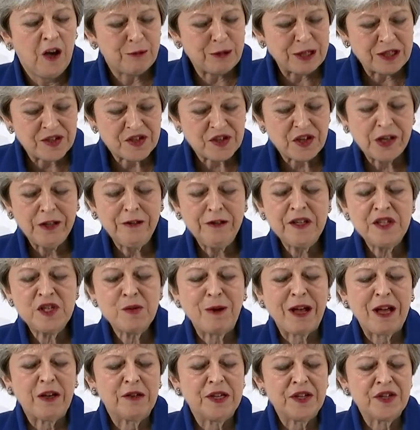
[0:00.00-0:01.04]
I've been
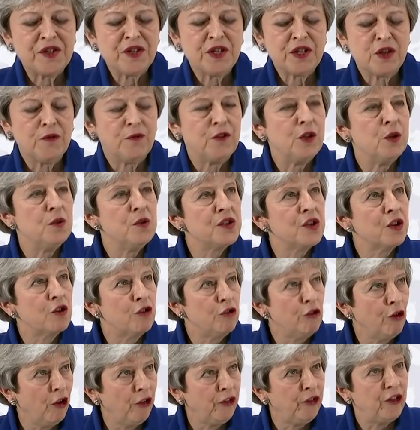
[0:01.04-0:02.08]
serious about listening to views
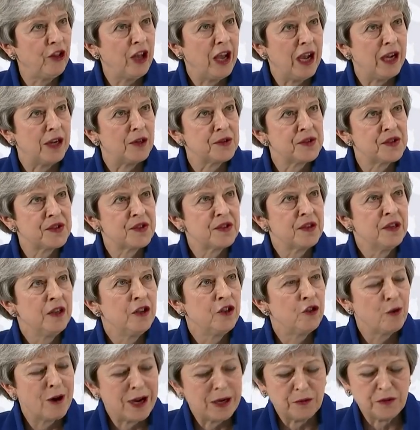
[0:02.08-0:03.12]
across the House
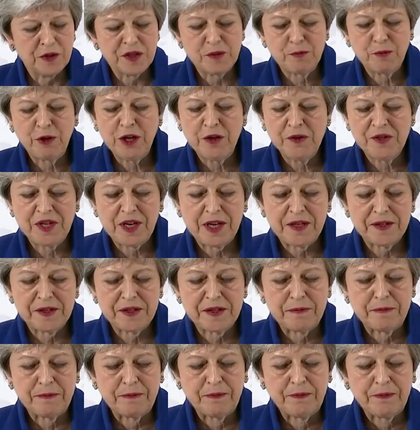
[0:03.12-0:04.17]
throughout this
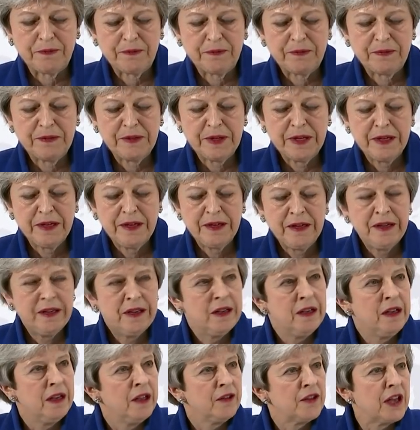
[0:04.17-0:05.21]
process.
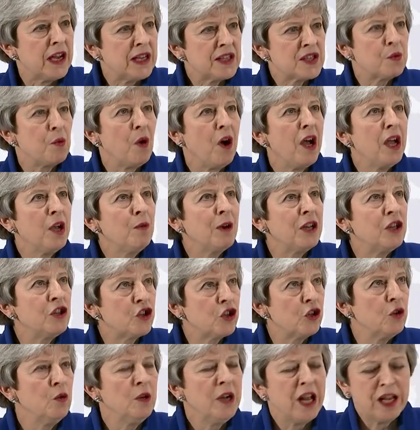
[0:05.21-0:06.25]
That's why
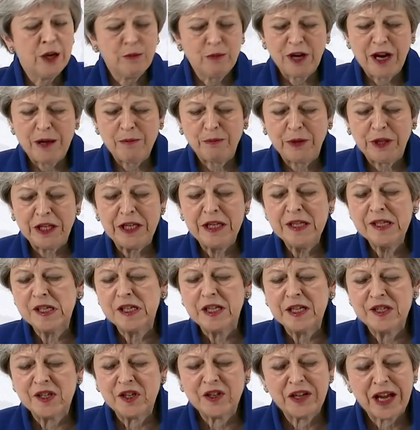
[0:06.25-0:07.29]
when two Labour
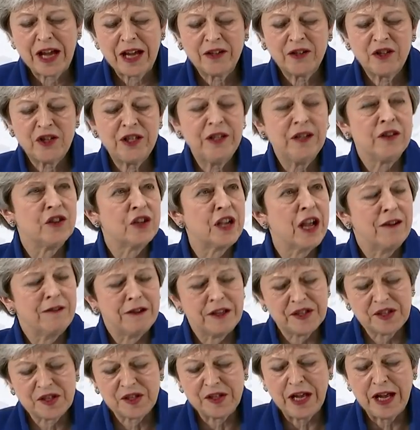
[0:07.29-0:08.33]
MPs, Lisa Nandy and
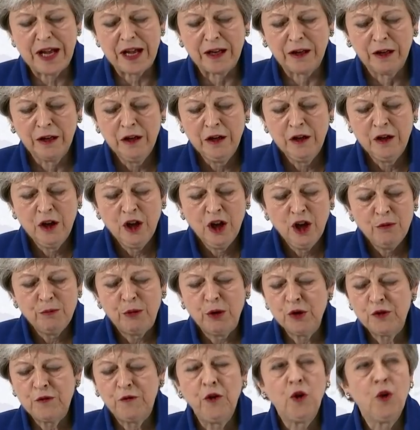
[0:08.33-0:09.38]
Gareth Snell,
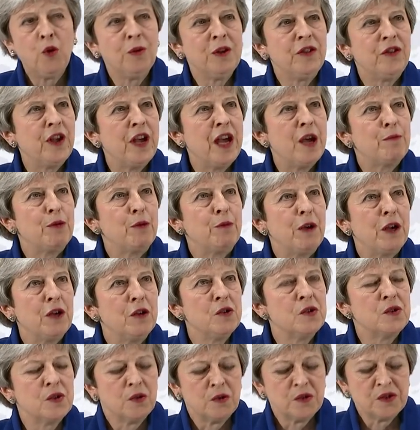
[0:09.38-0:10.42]
put forward their
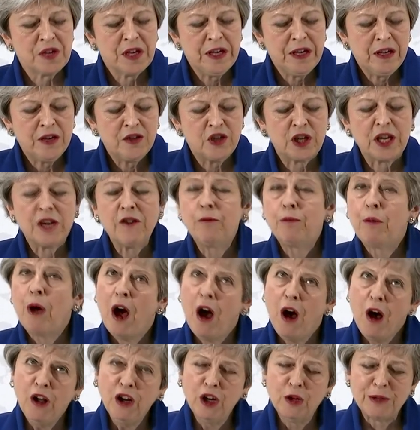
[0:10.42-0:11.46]
proposals to
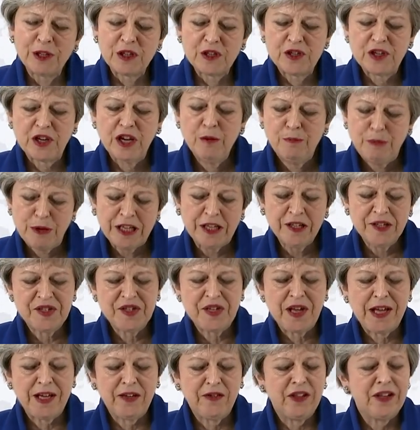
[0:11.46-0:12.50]
give Parliament a bigger
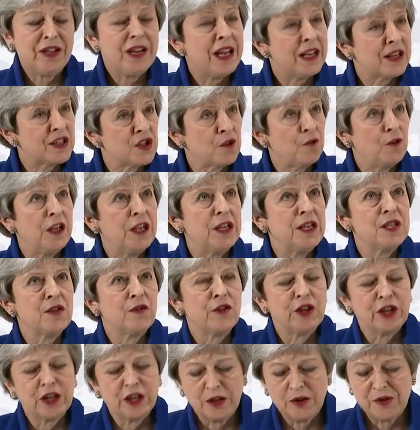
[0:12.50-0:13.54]
say in the next
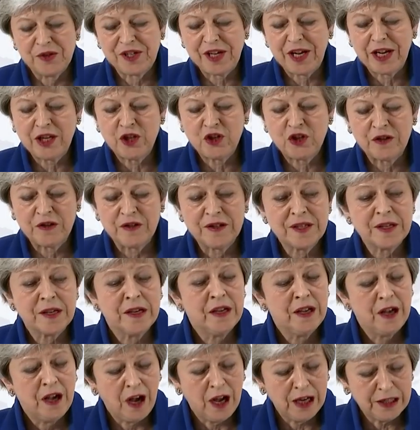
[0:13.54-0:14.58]
phase of the
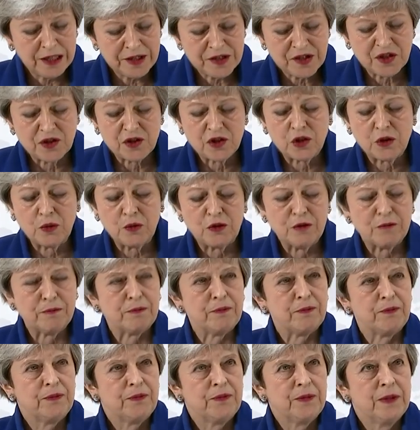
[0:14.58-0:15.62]
negotiations, I listened to
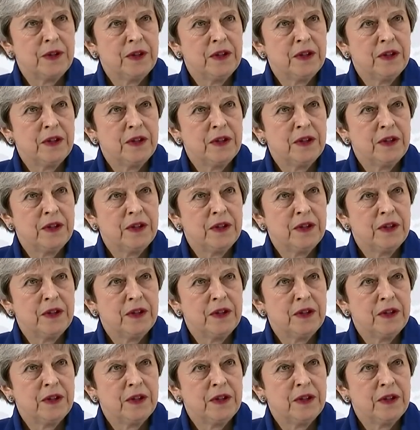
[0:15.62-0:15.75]
them.